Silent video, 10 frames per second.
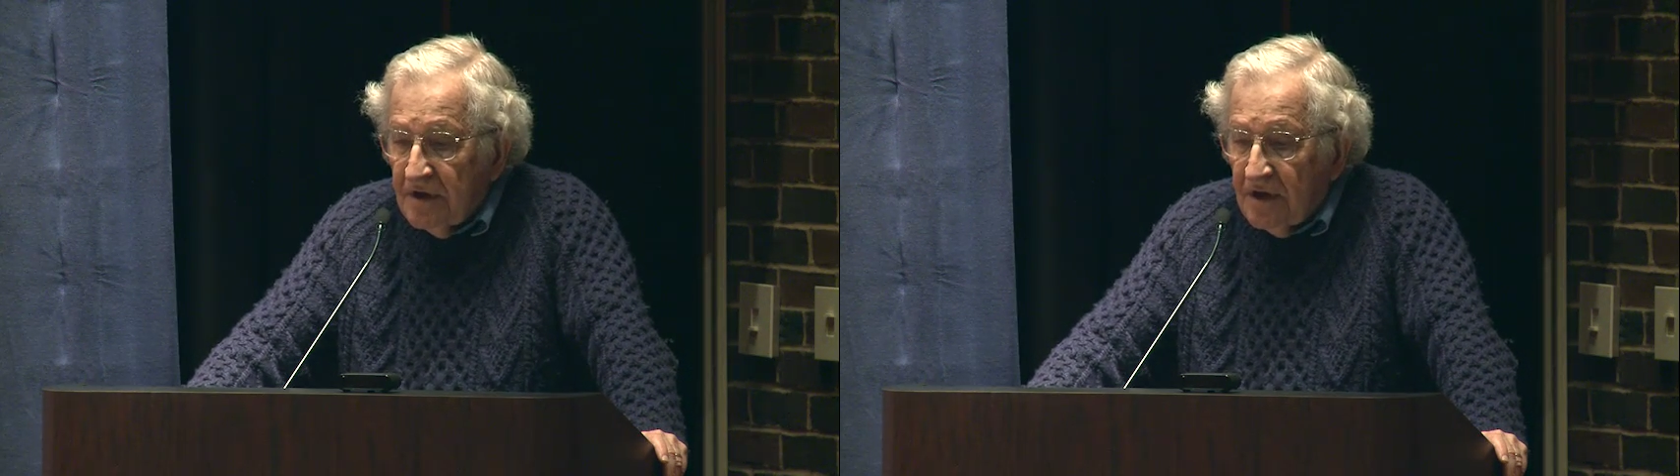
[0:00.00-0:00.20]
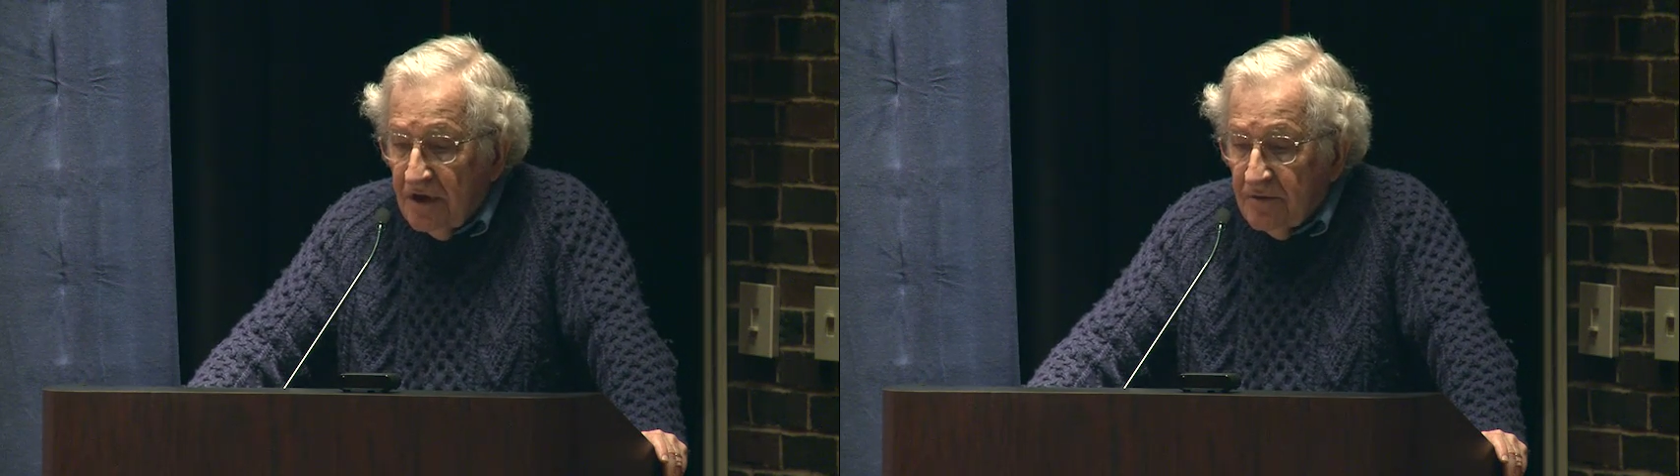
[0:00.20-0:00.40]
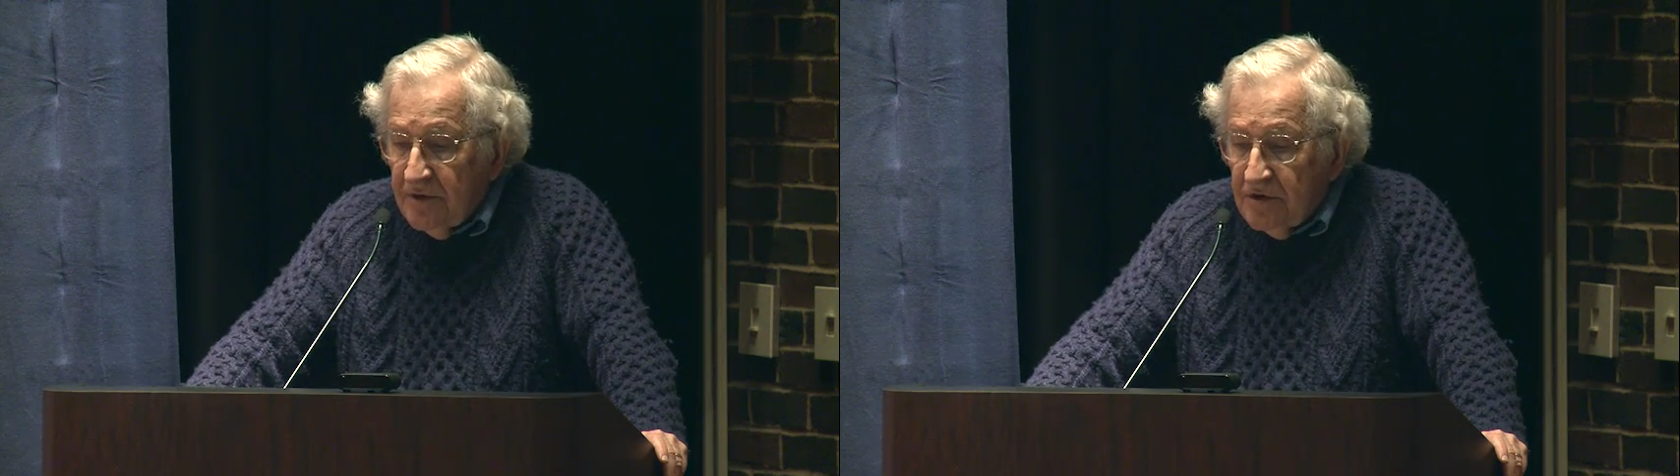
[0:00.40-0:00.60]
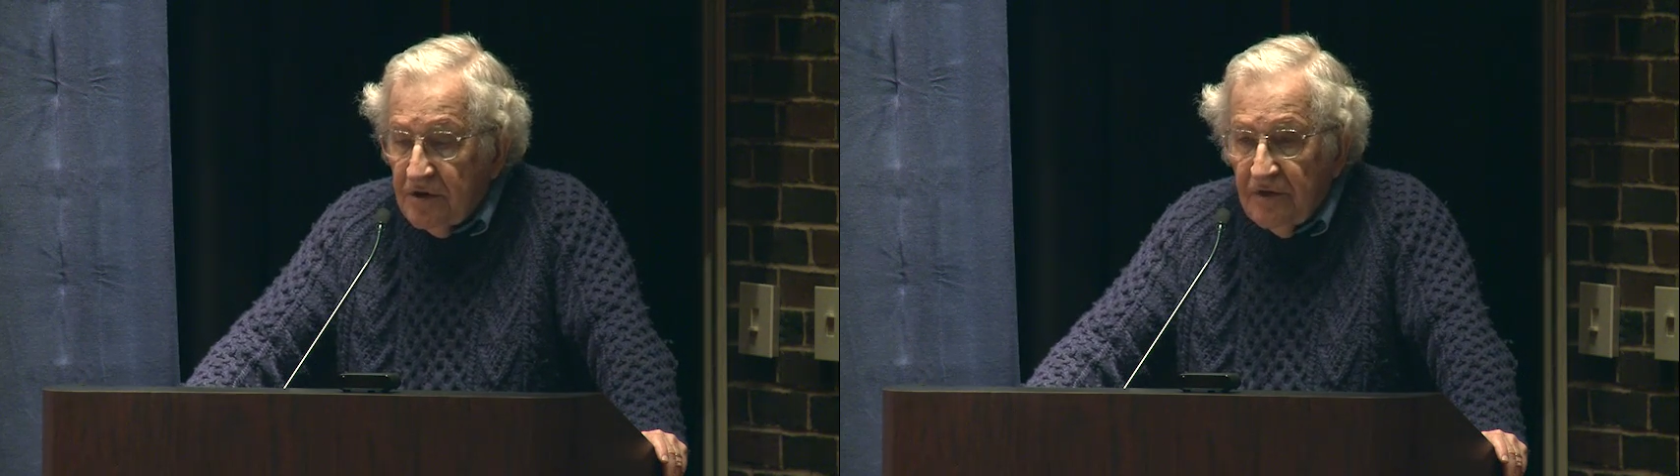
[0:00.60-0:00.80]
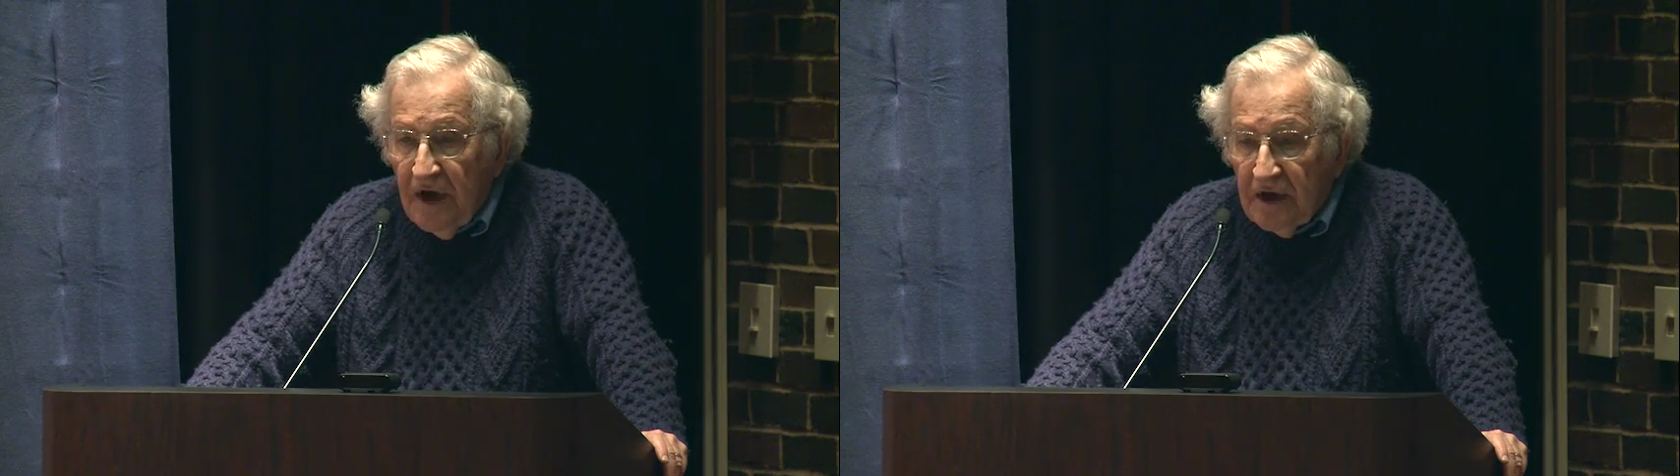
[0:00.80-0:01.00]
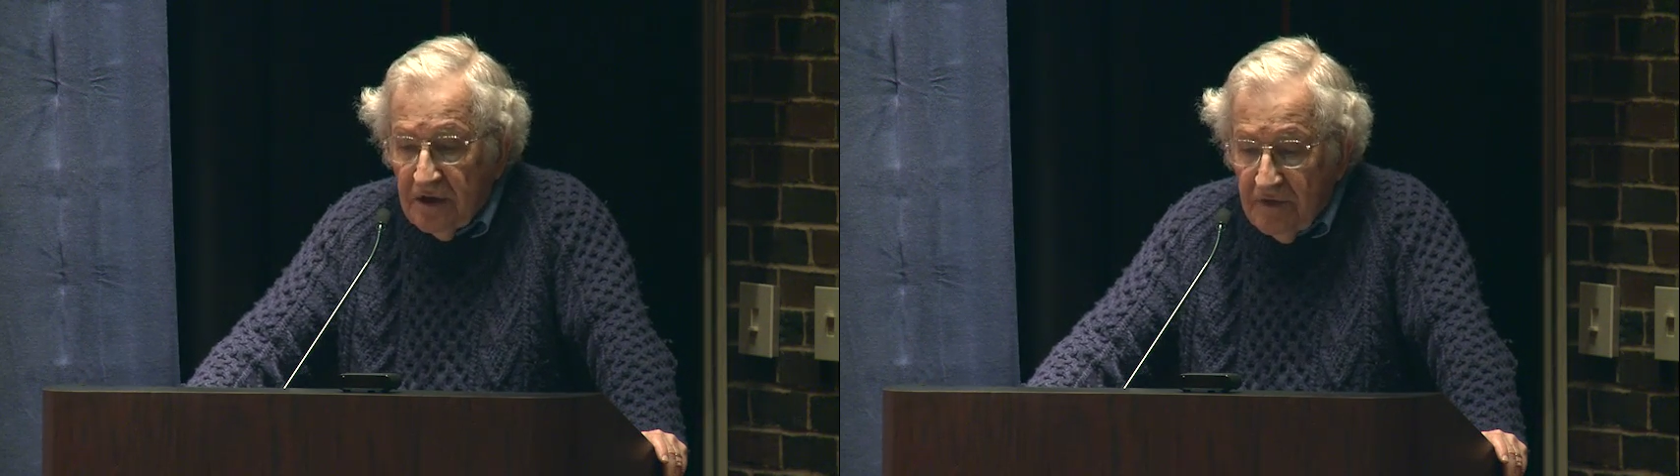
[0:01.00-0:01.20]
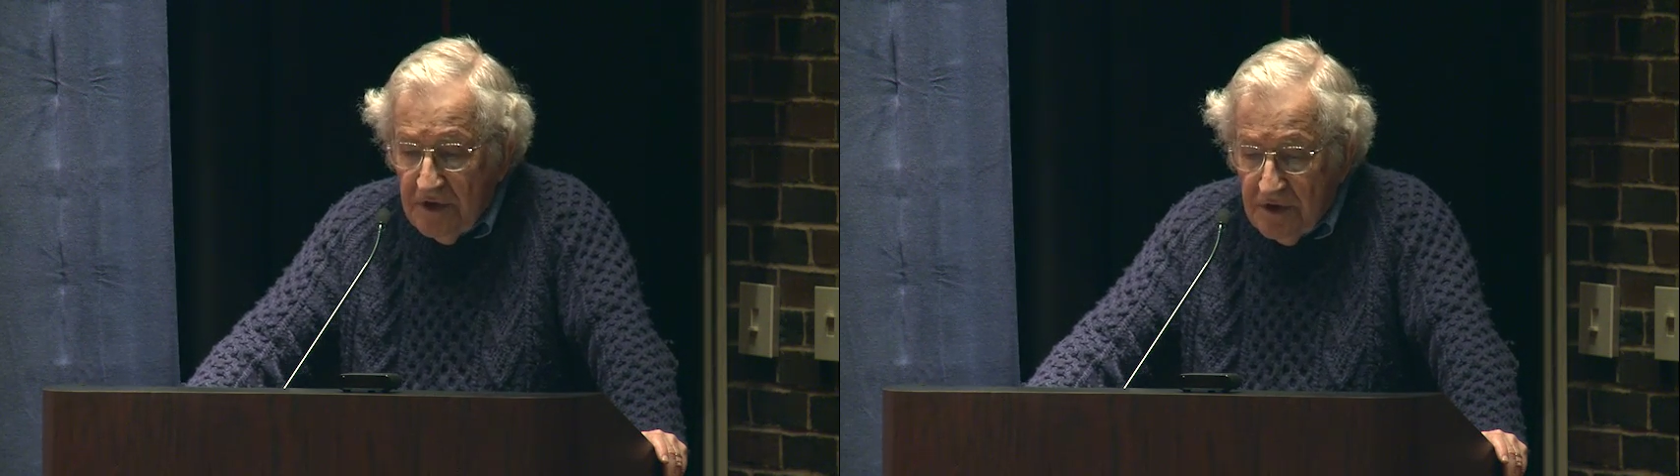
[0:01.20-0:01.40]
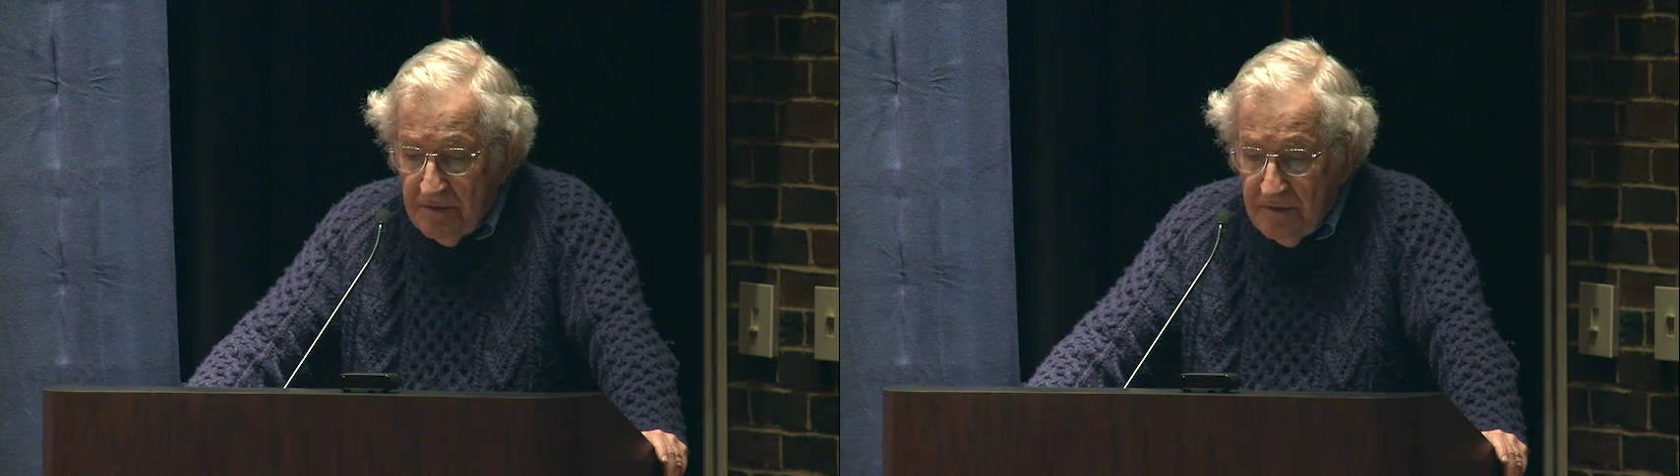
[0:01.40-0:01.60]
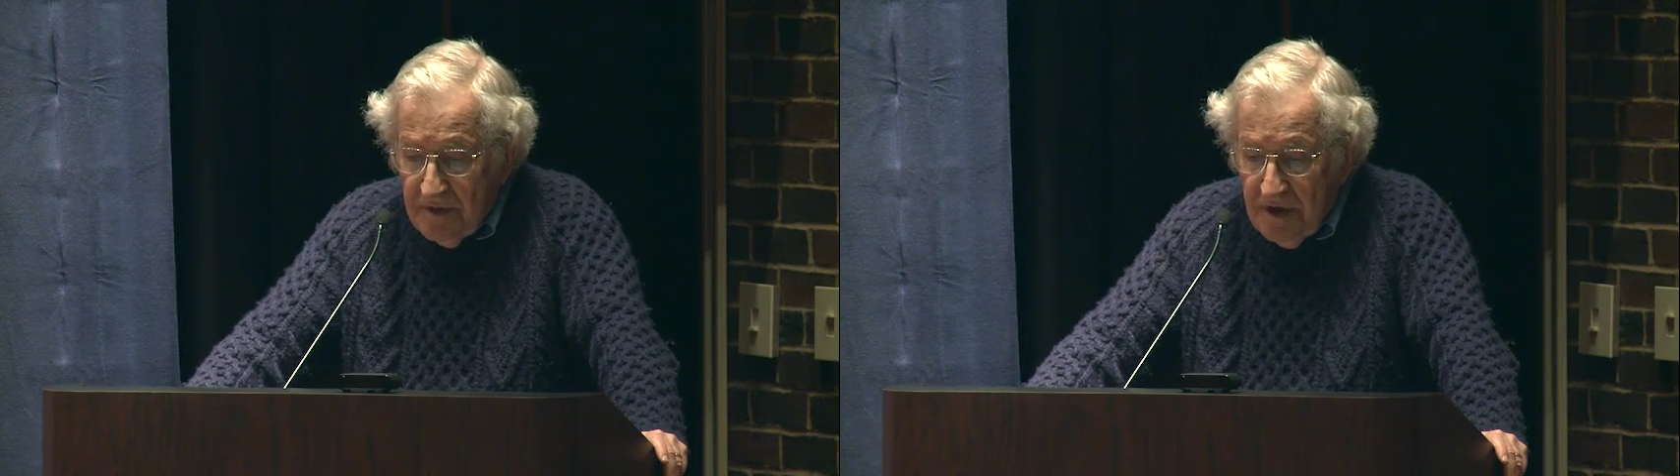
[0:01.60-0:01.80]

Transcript: contribution of activism.